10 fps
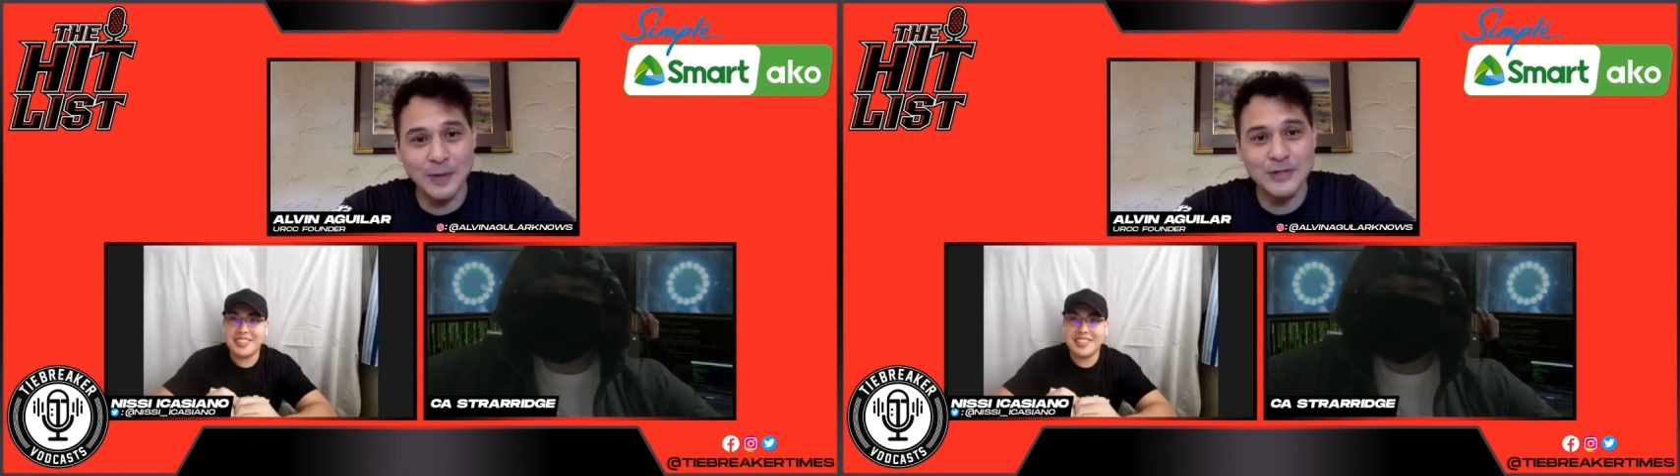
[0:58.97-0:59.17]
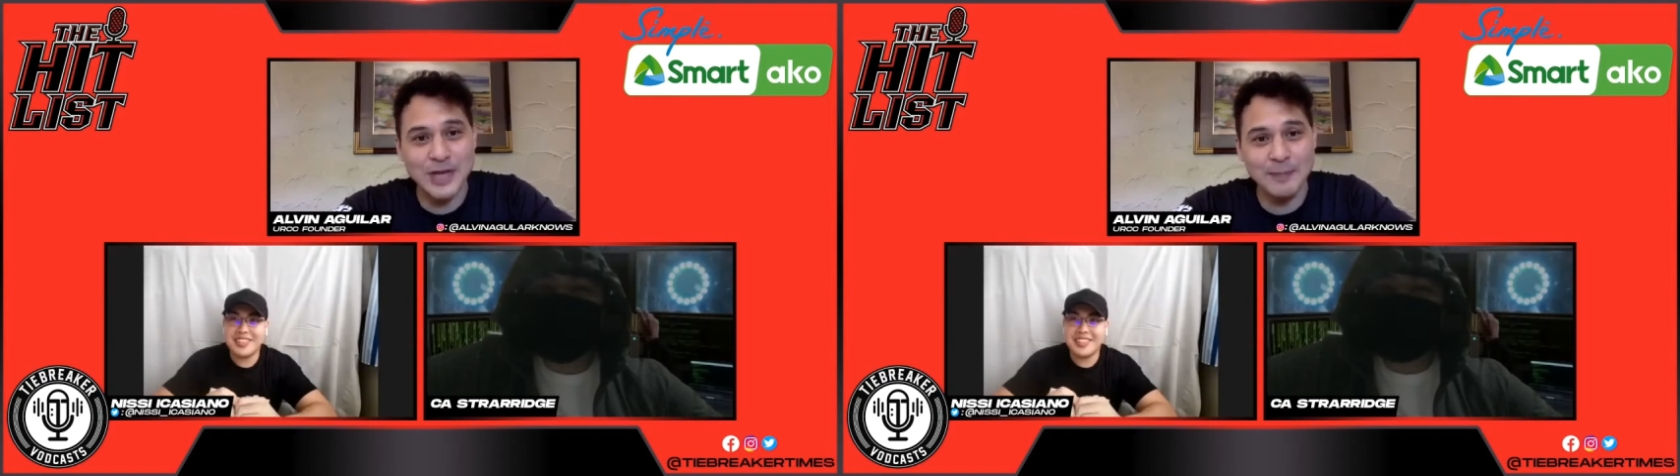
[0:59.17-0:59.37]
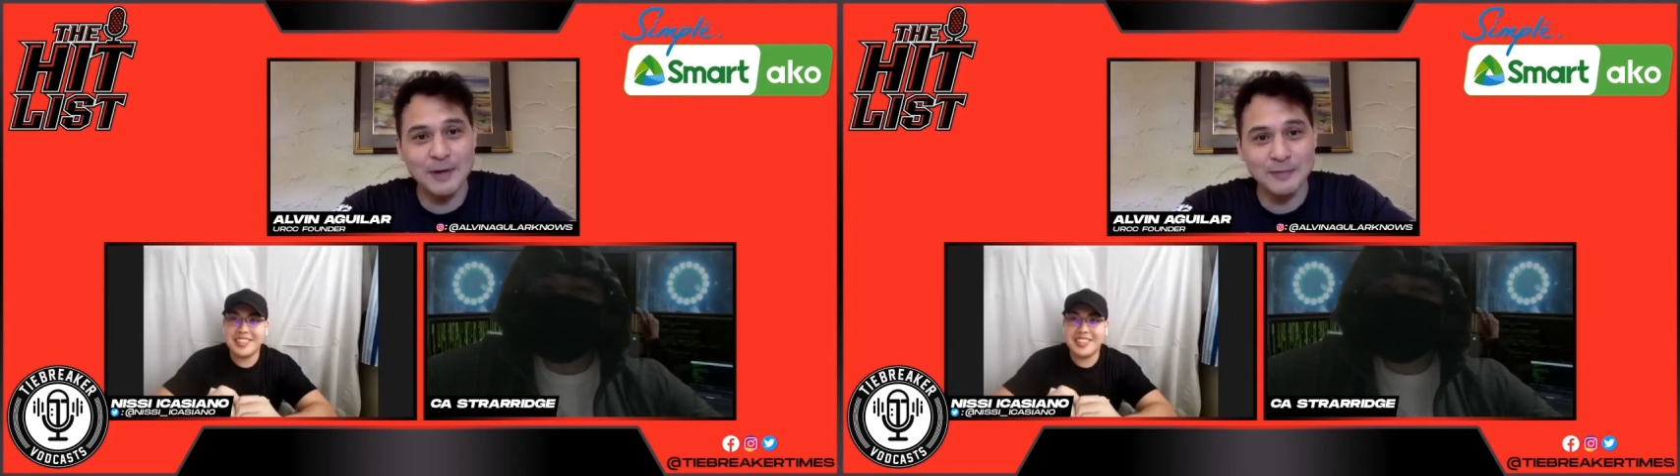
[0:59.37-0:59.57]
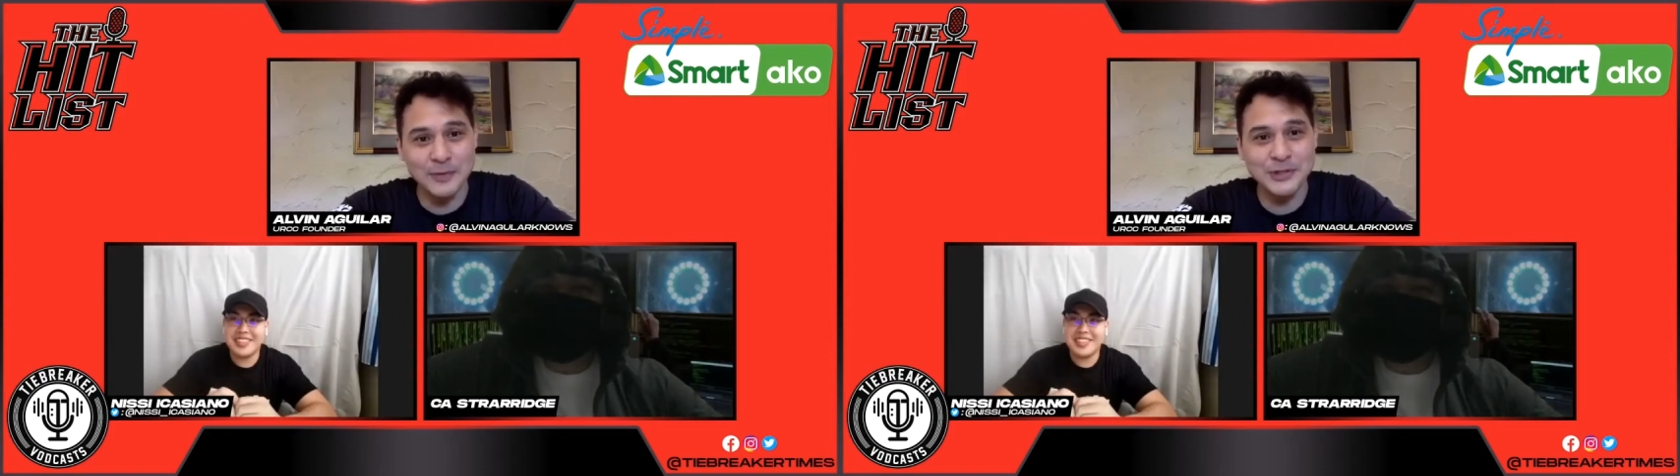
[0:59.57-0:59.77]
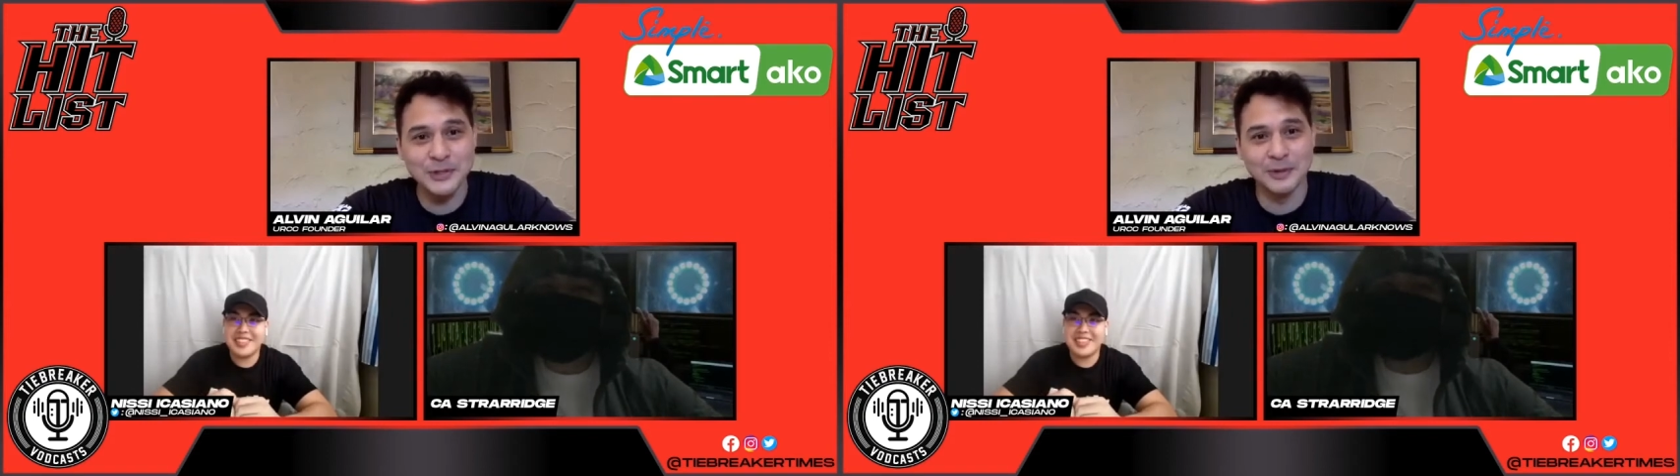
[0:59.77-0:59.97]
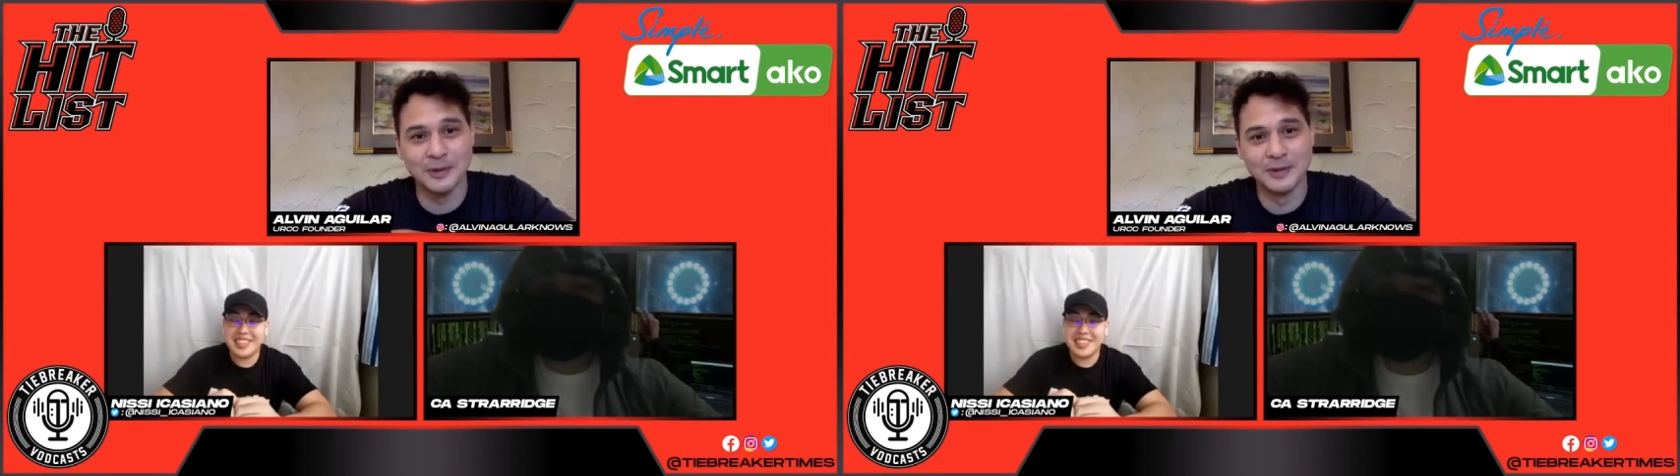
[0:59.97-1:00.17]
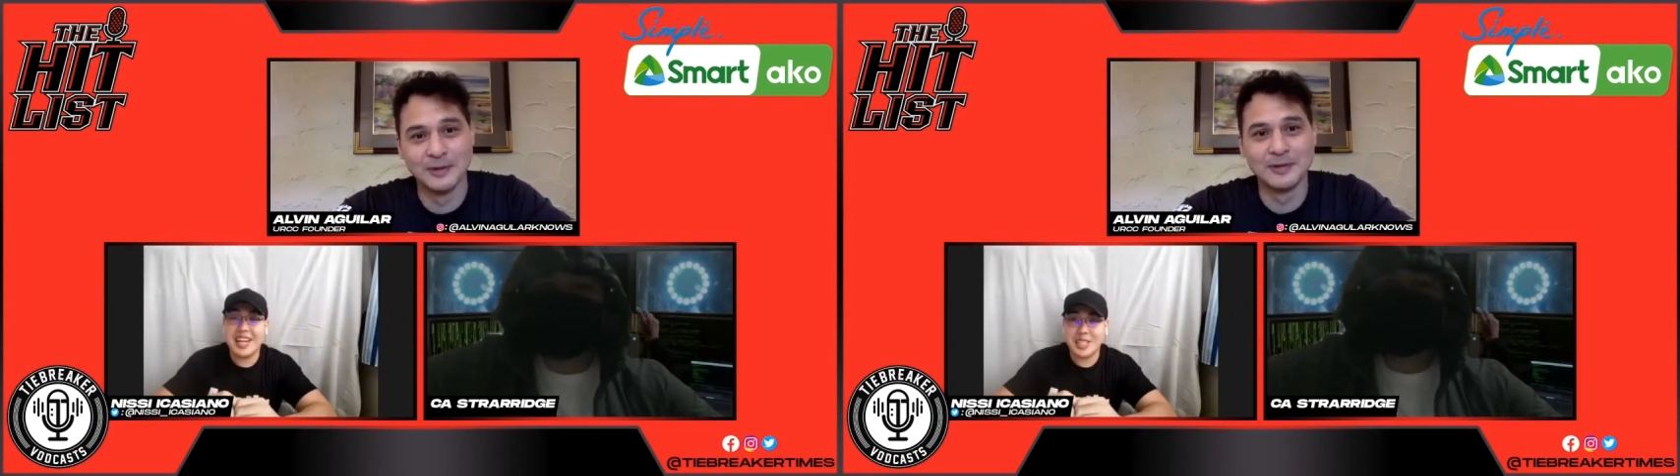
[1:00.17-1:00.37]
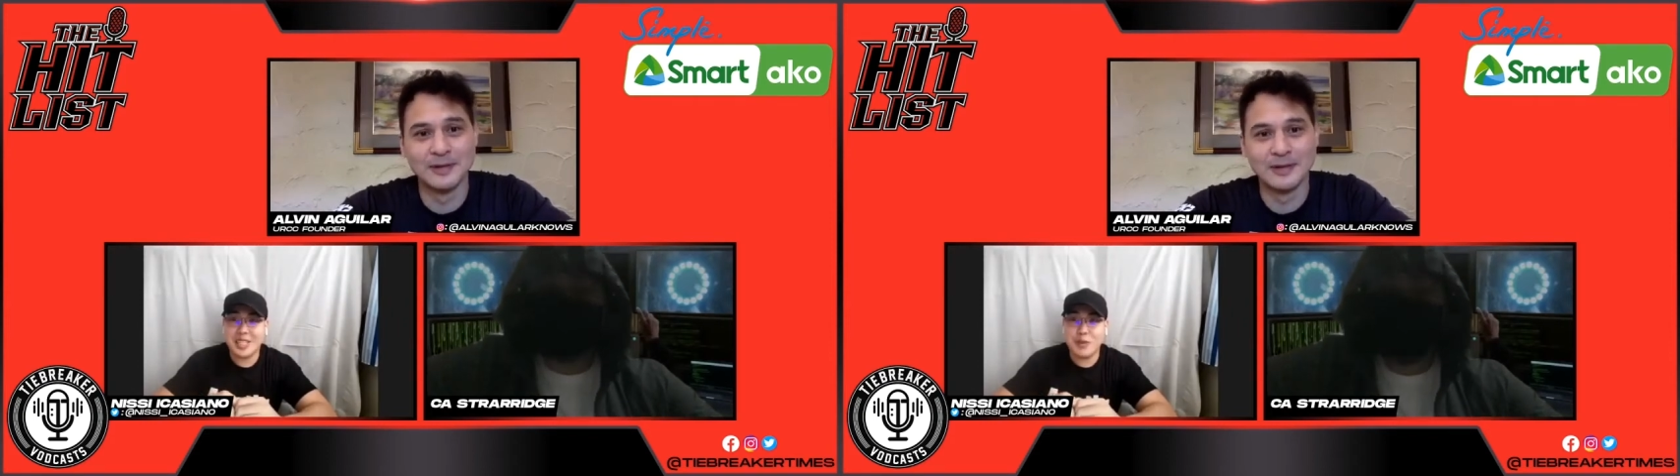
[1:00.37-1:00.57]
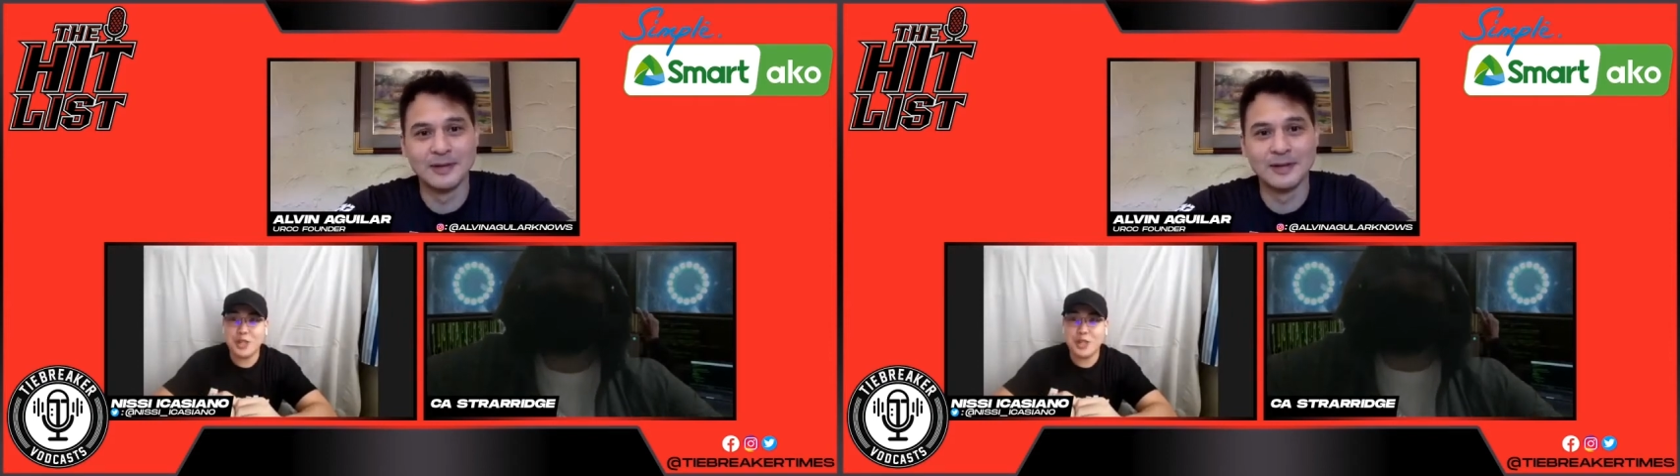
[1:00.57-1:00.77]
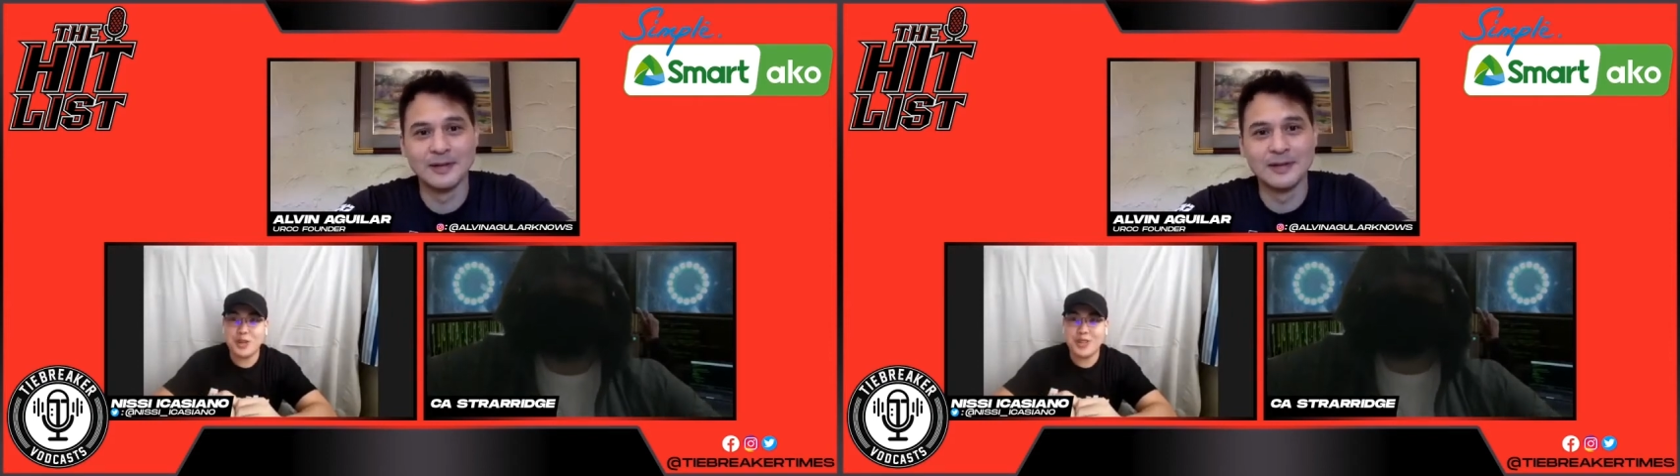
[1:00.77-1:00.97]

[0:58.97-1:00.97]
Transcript: world champion of Wushu. Yes, in Wushu.